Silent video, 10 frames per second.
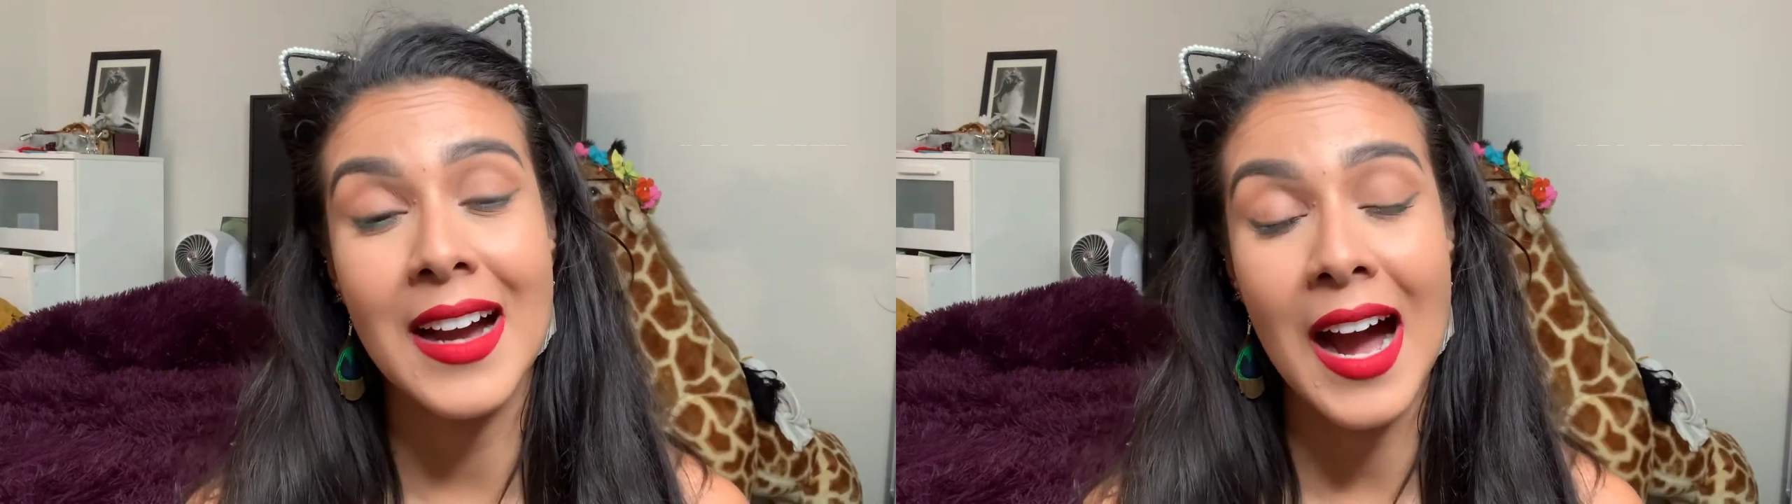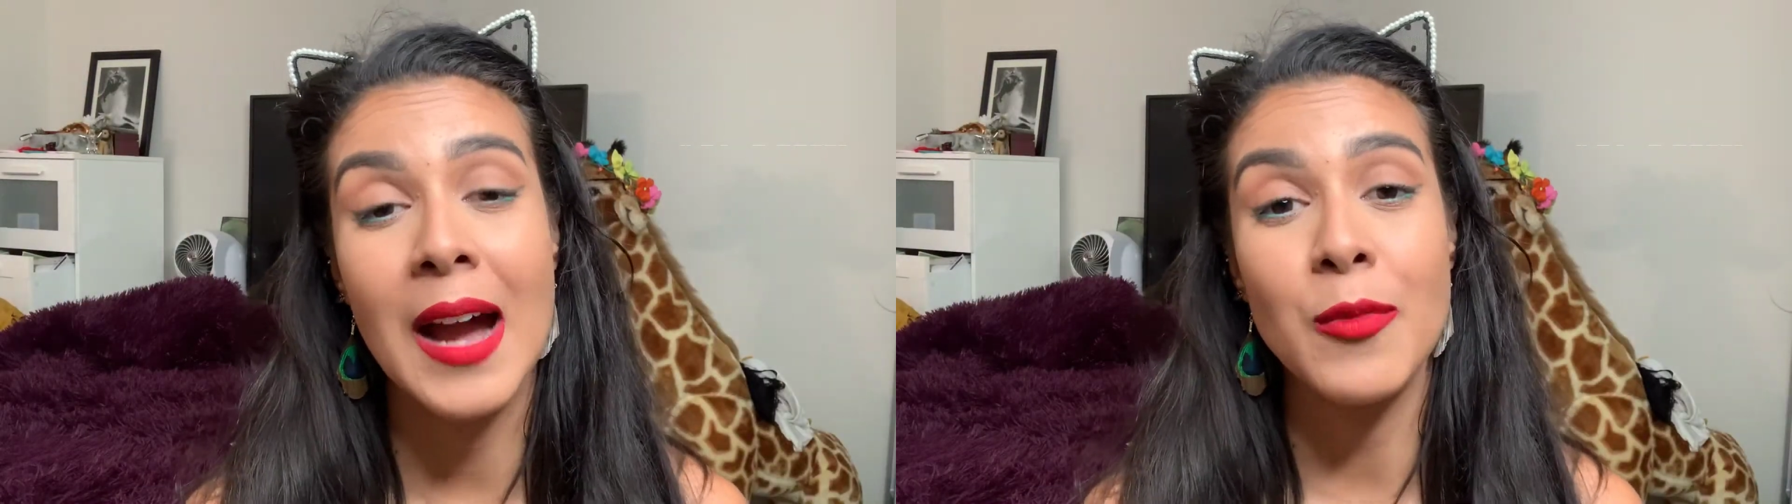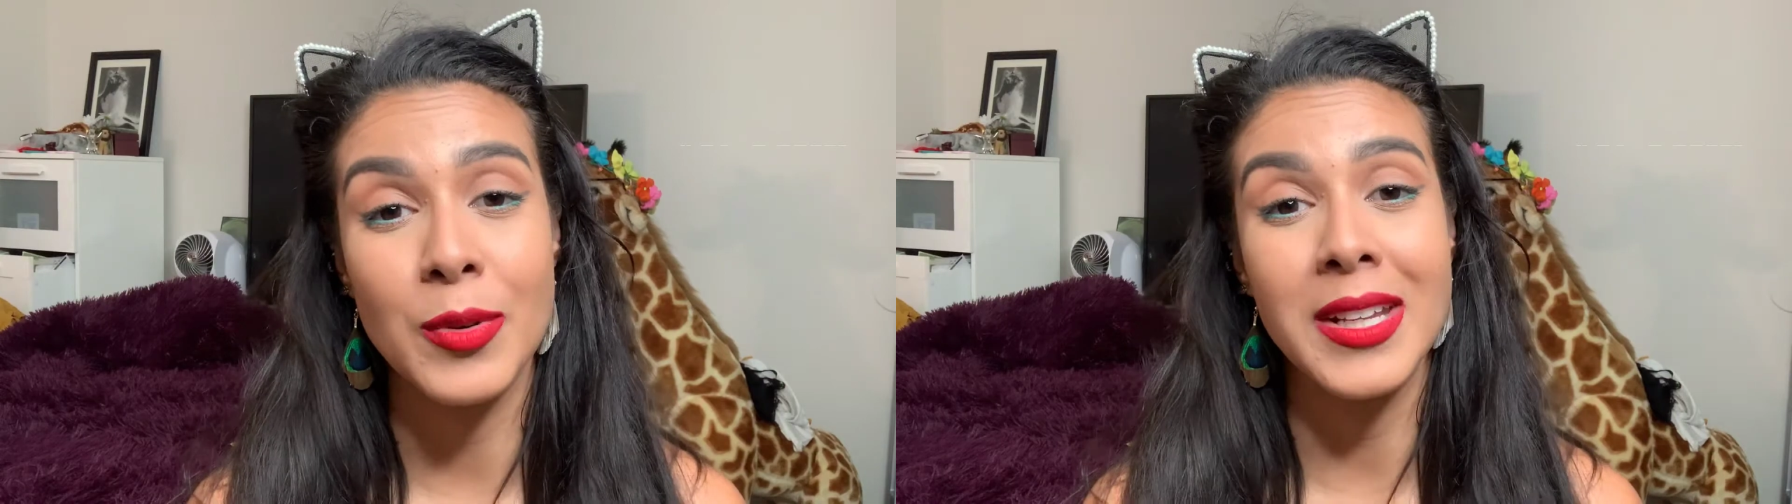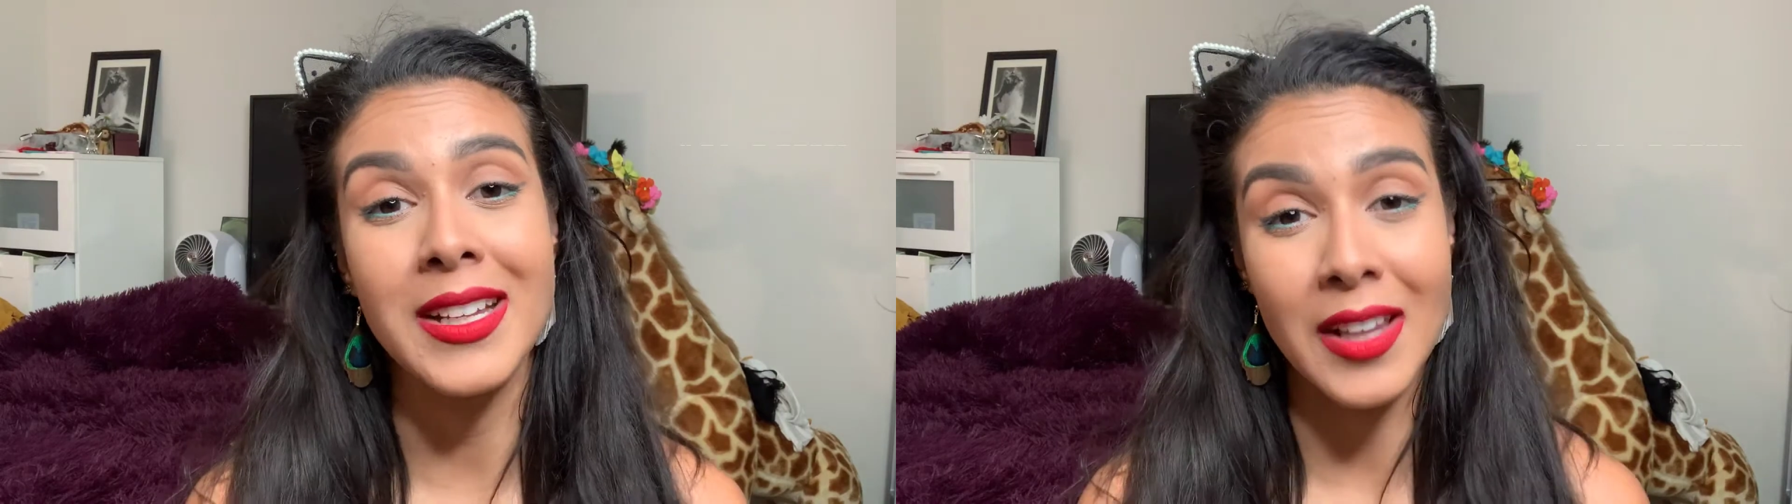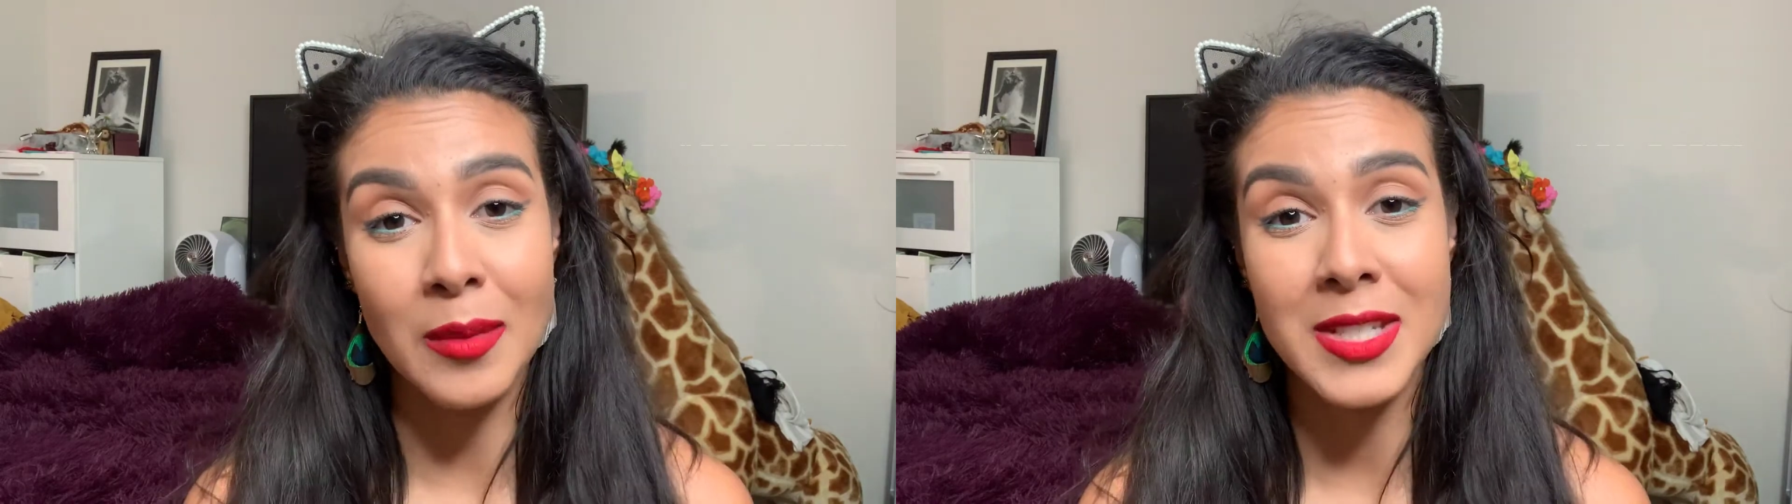I'm really
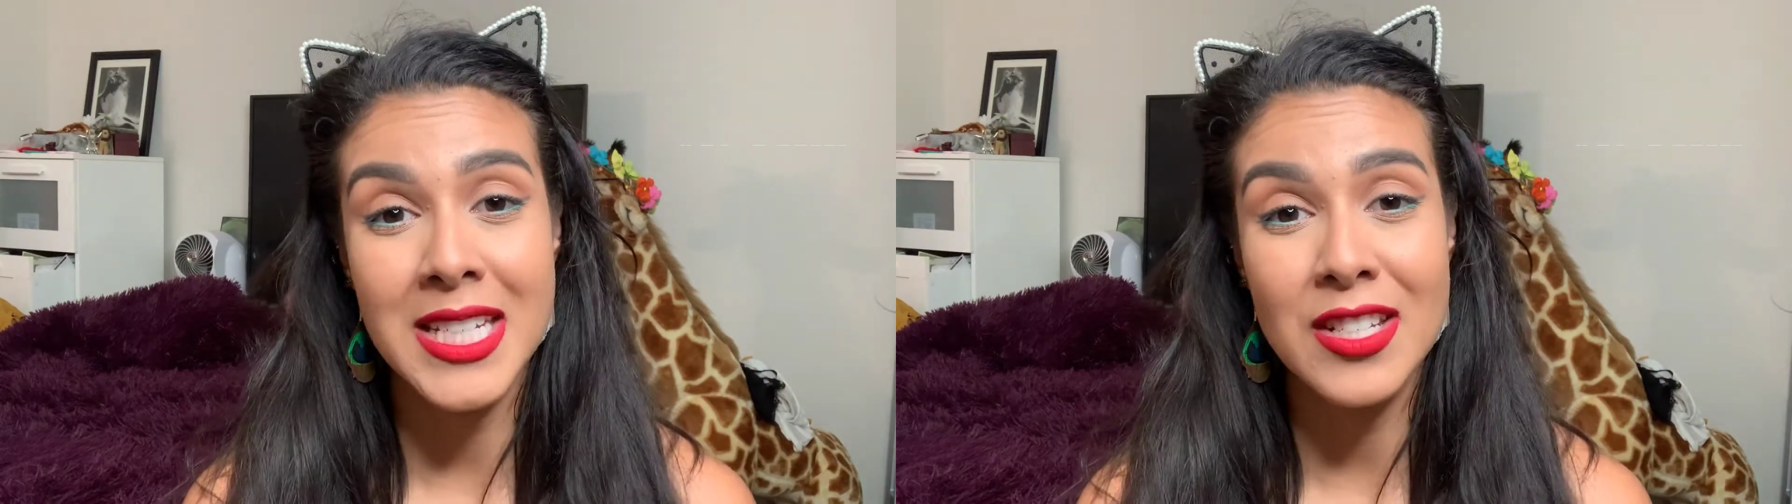clumsy,